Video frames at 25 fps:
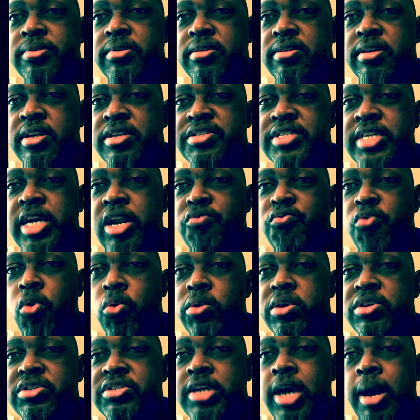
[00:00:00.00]
It's not a
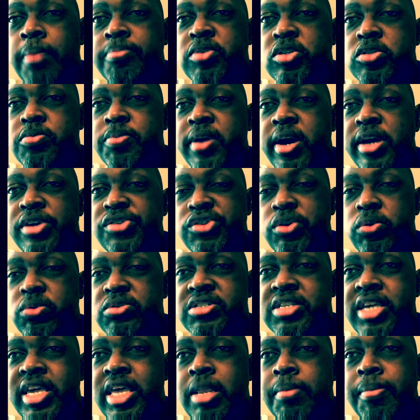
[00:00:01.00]
rolling stop just because you don't
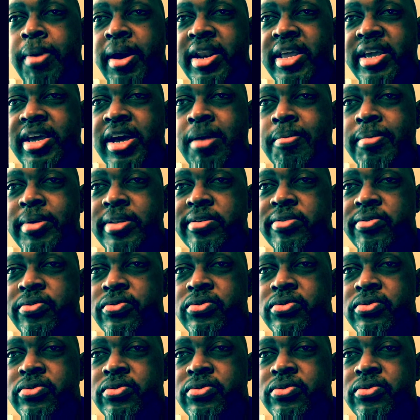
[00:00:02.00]
see anybody coming.